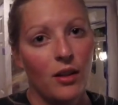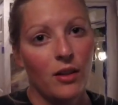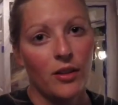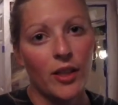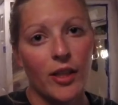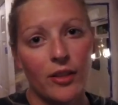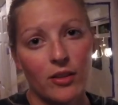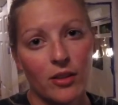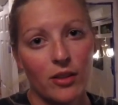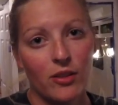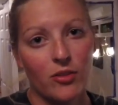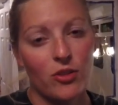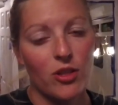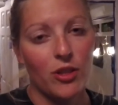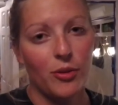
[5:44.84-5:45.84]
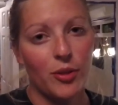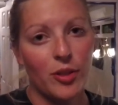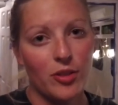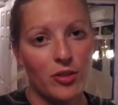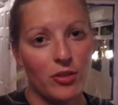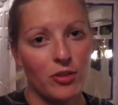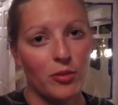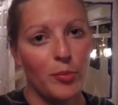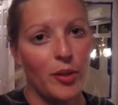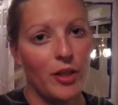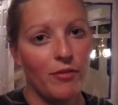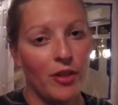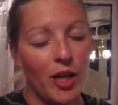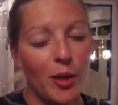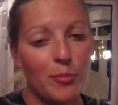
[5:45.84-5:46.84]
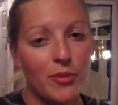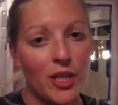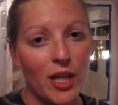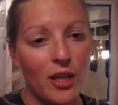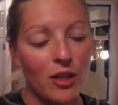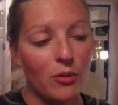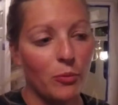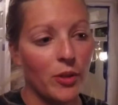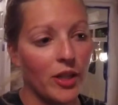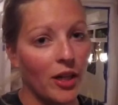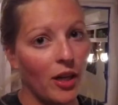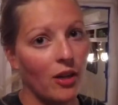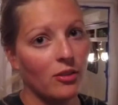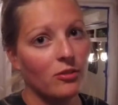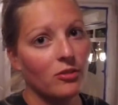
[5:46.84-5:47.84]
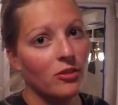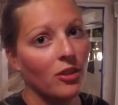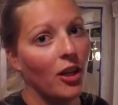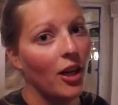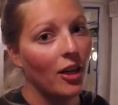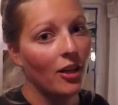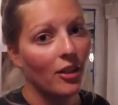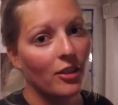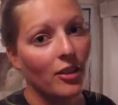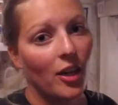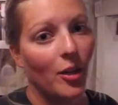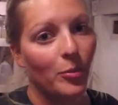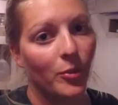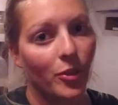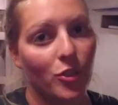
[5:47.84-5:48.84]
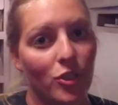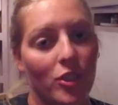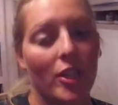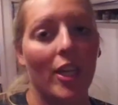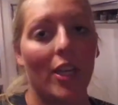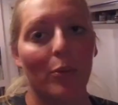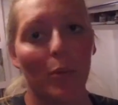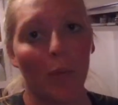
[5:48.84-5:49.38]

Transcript: Alright, so here's a little bit of an update. We got a lot accomplished today.